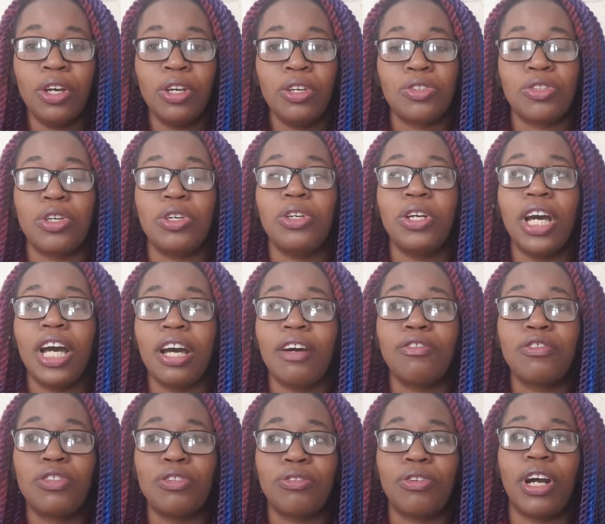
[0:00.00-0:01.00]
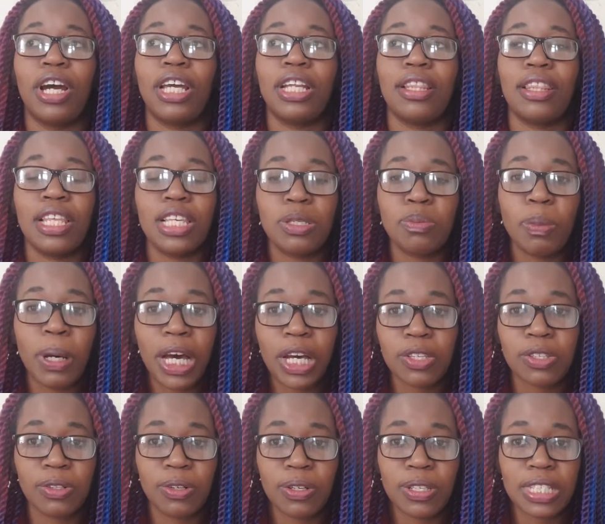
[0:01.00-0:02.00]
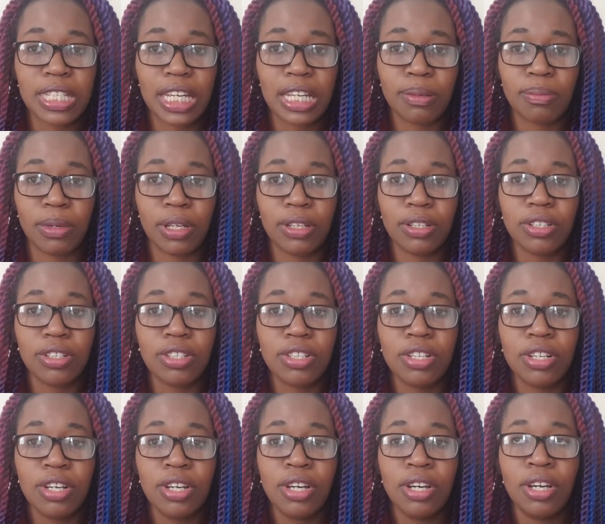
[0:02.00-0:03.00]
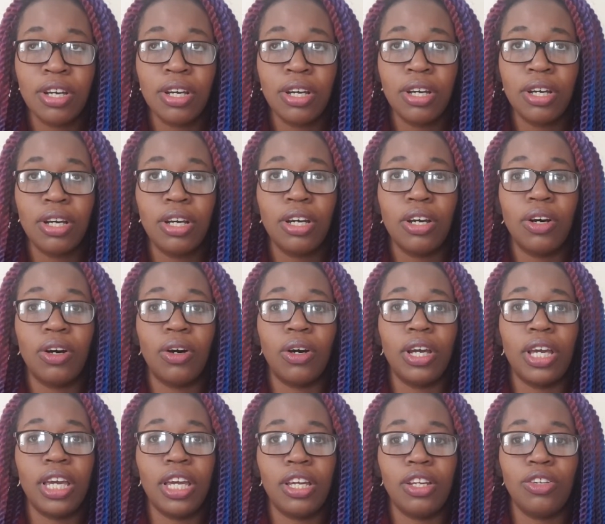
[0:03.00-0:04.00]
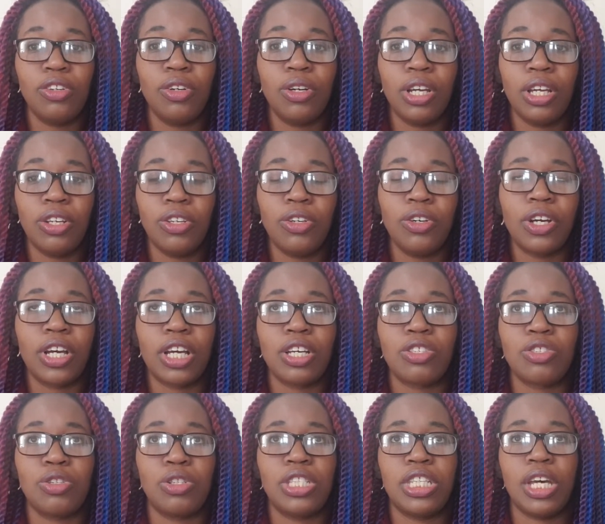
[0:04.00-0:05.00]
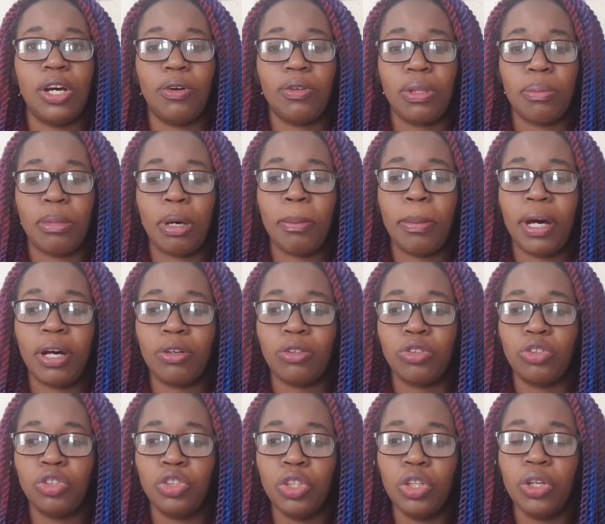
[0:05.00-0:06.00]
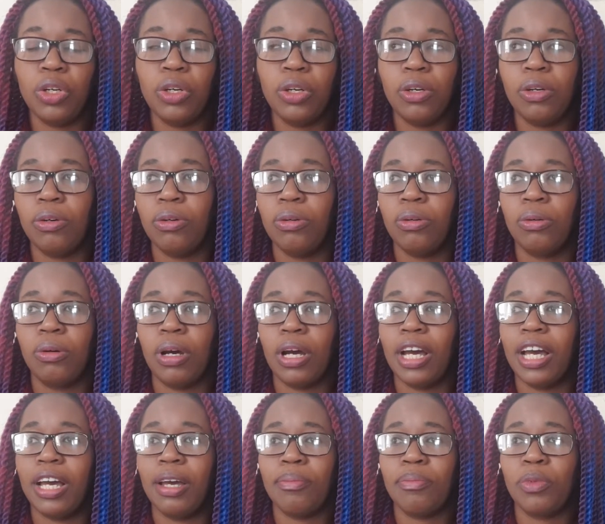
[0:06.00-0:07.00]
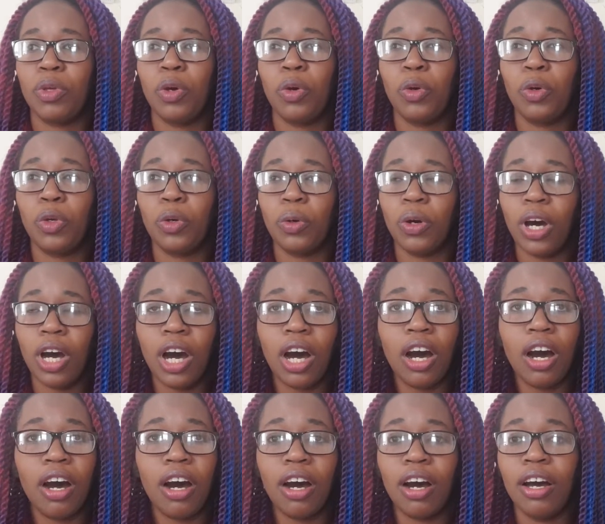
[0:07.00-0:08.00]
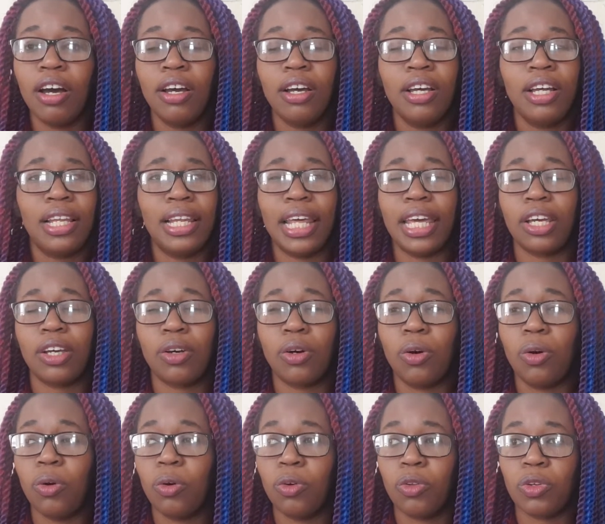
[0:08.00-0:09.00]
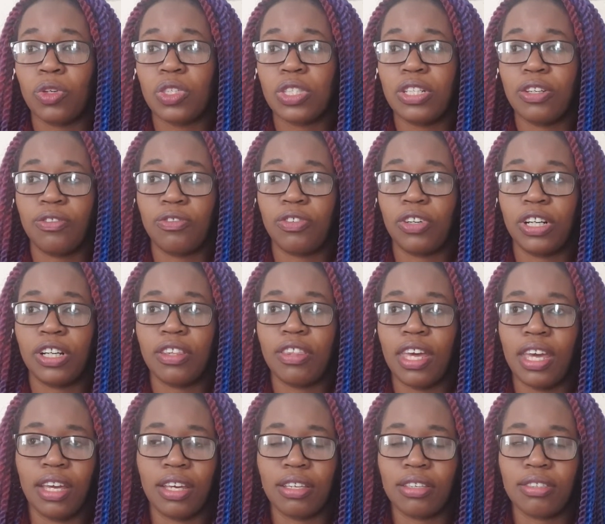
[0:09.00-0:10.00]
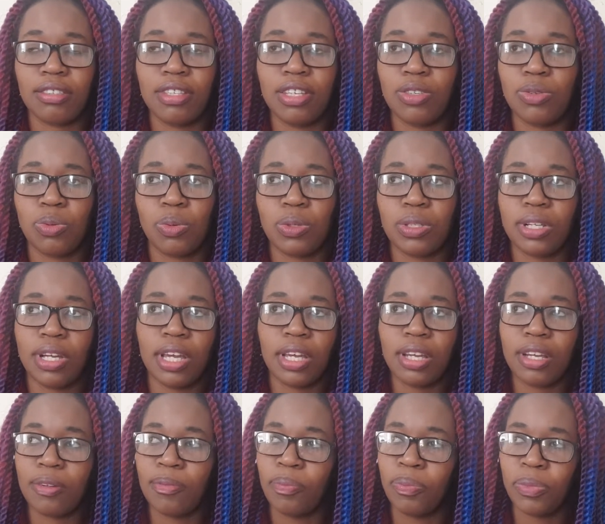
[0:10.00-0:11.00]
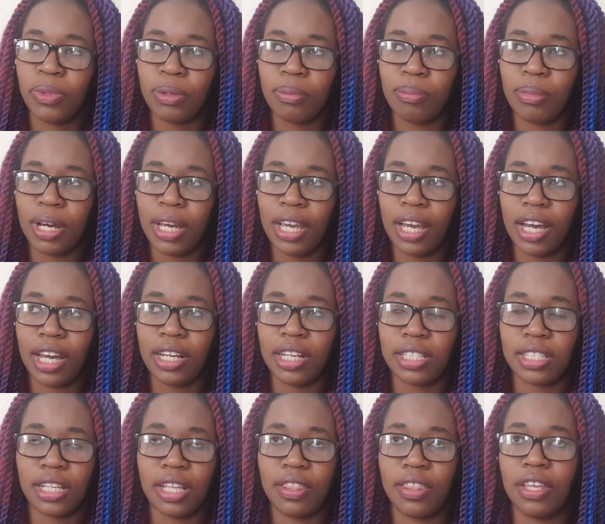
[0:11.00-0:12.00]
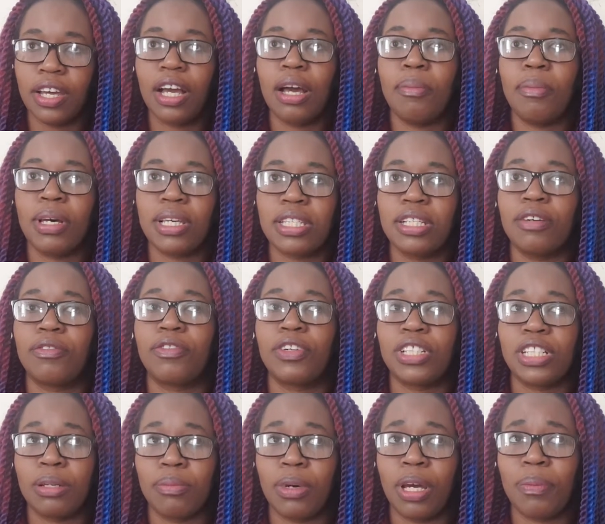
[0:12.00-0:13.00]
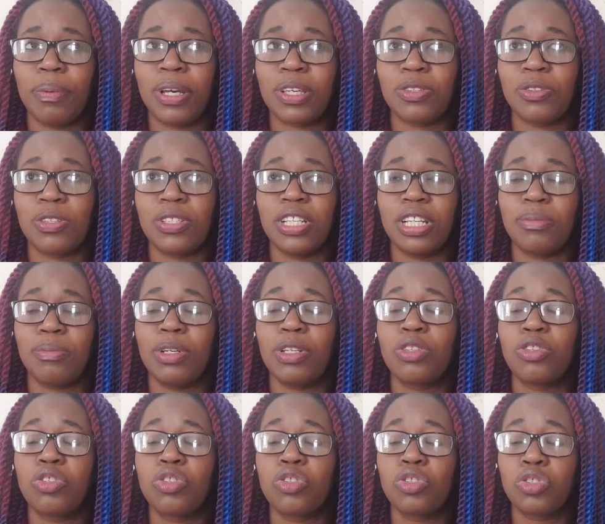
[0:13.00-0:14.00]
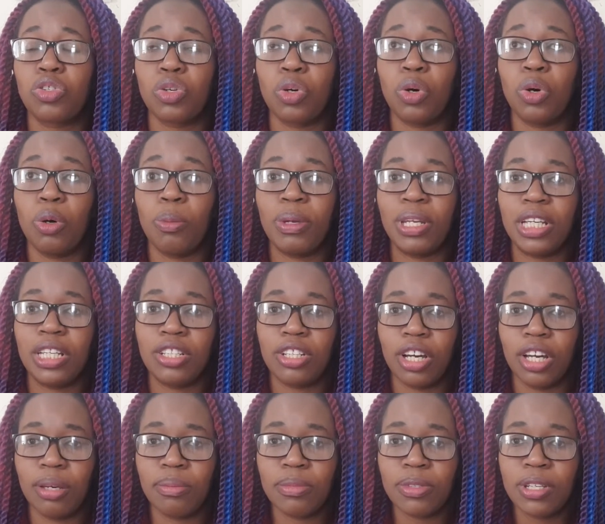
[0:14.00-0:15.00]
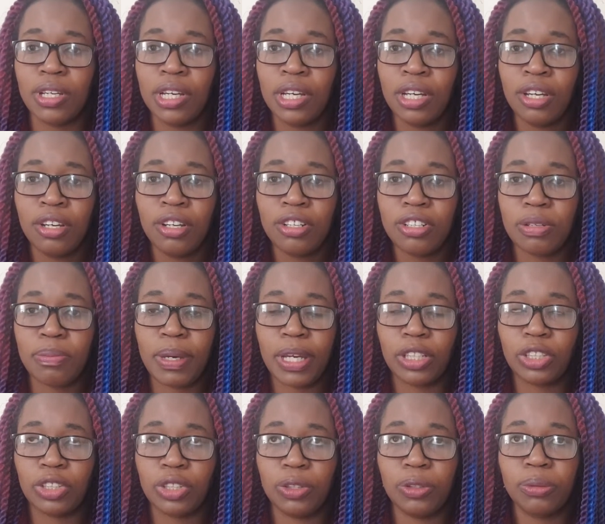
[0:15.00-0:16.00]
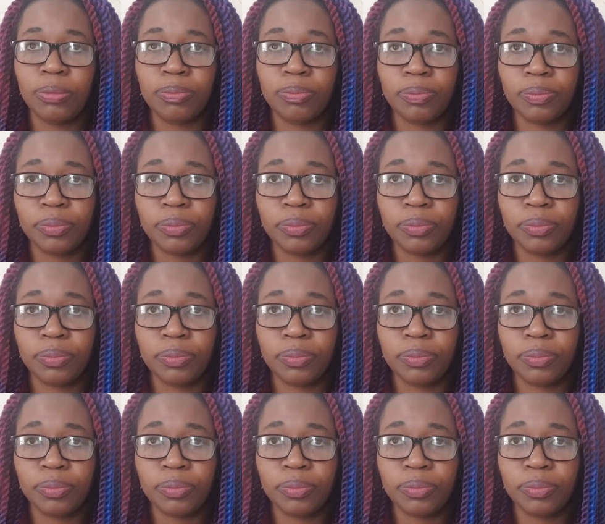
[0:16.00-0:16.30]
So you have to write this personal statement in UCAS to tell them about you, who you are, like all those different things. This was like my hardest. I think I must have written my personal statement so many times to make sure.